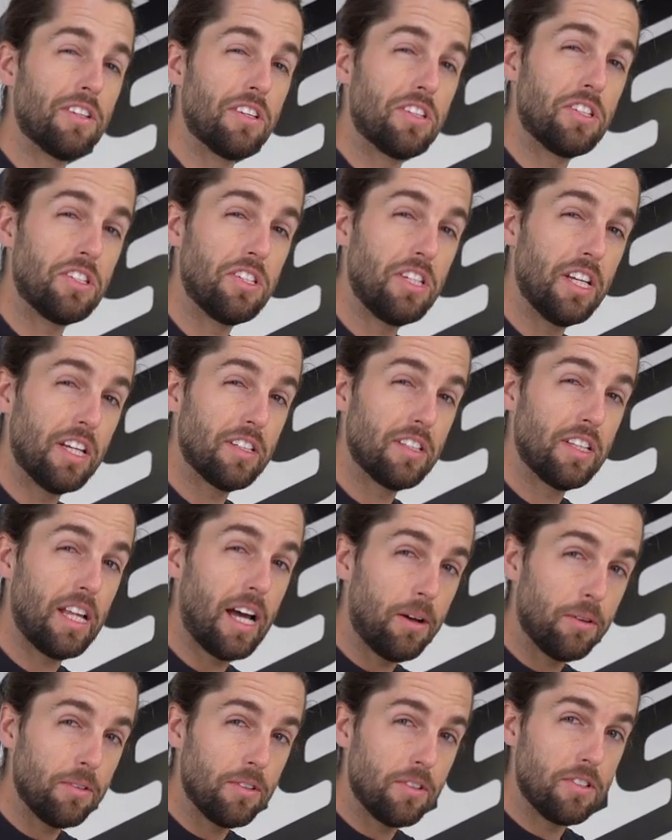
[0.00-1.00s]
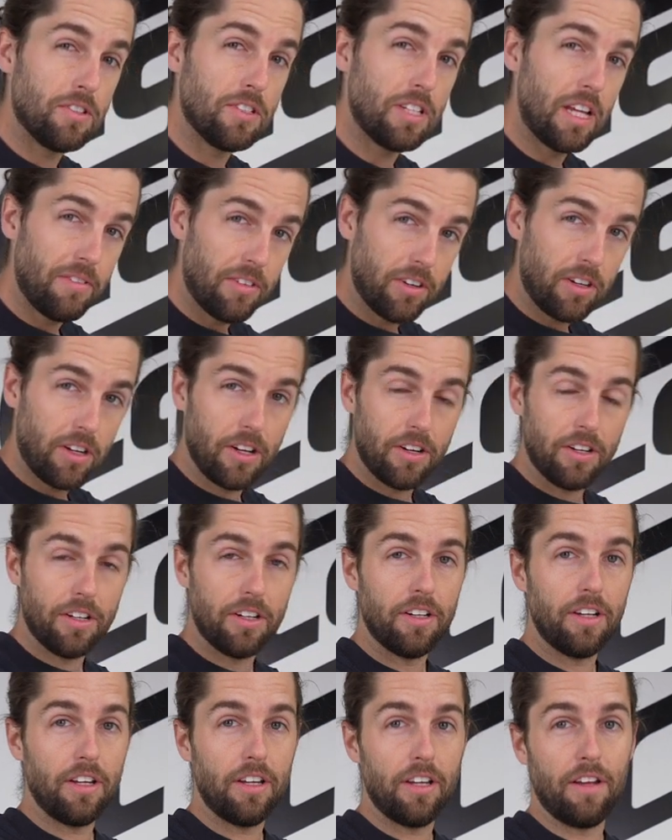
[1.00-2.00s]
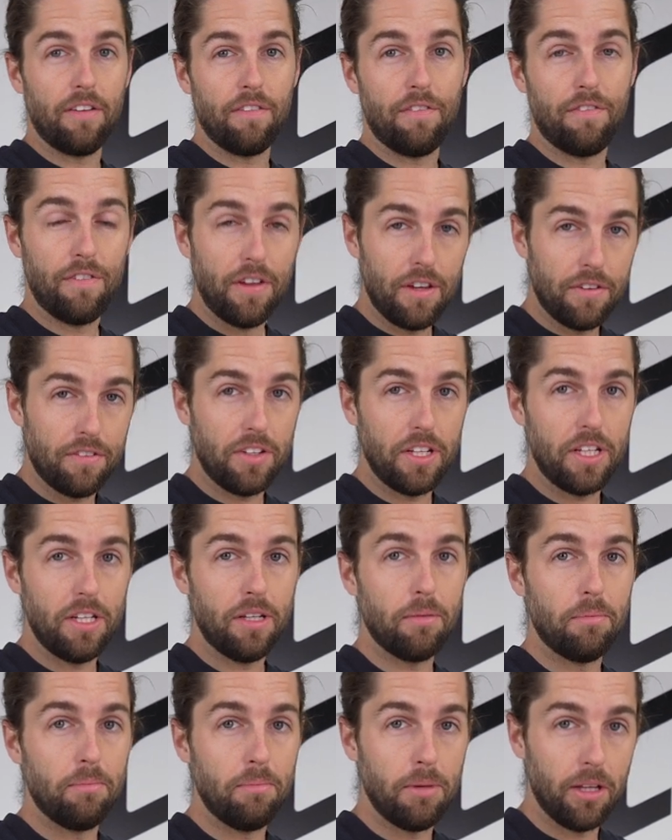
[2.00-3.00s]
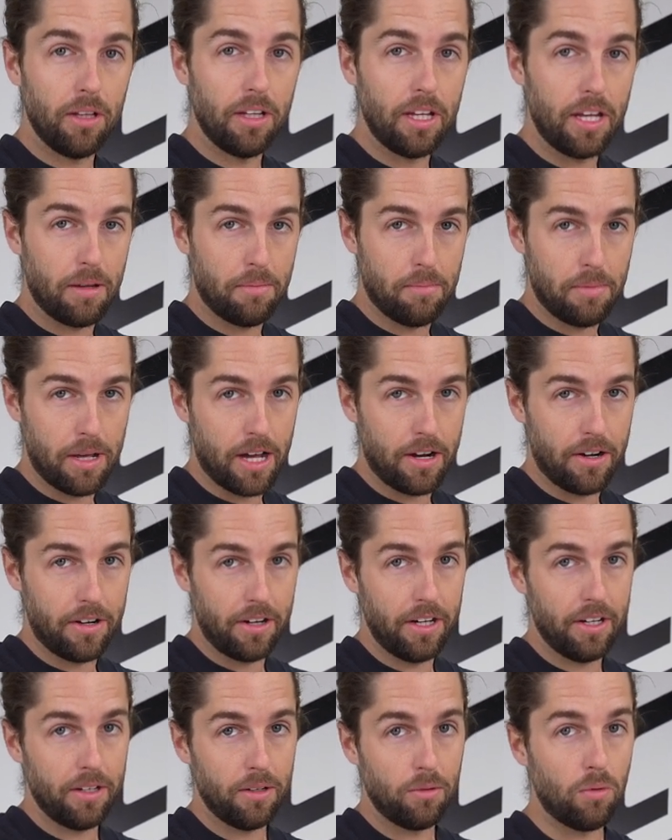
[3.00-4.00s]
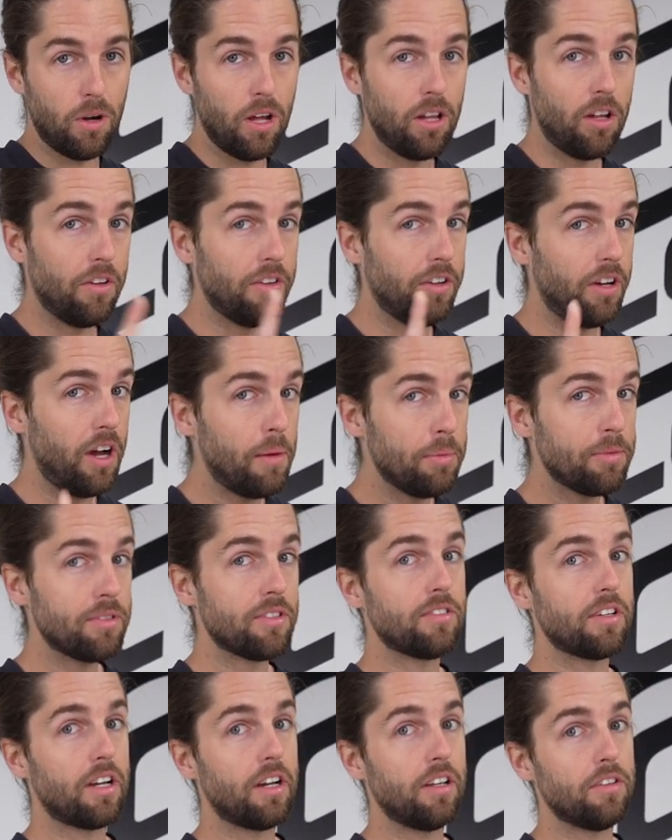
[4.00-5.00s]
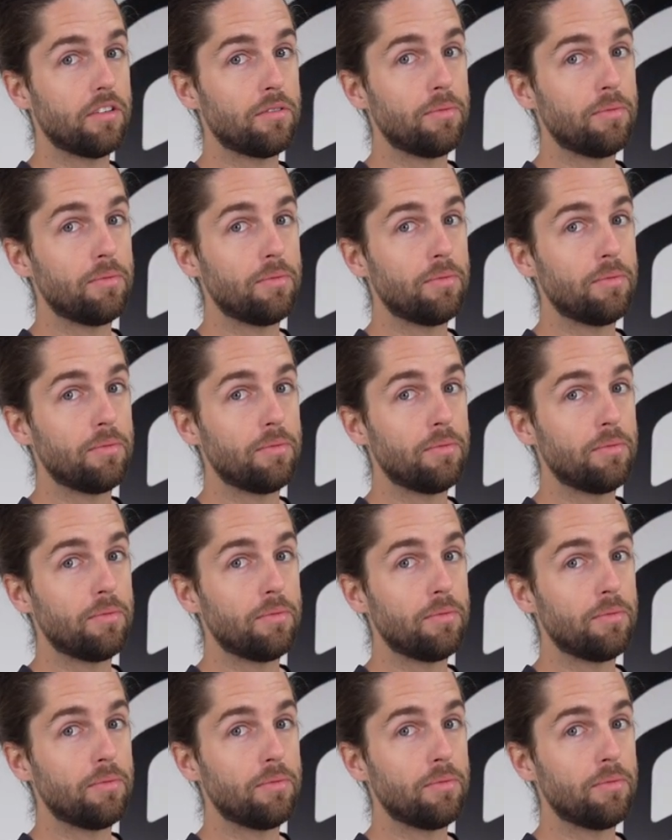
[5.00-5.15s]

a 6,750 milliamp battery, while on the opposite side of the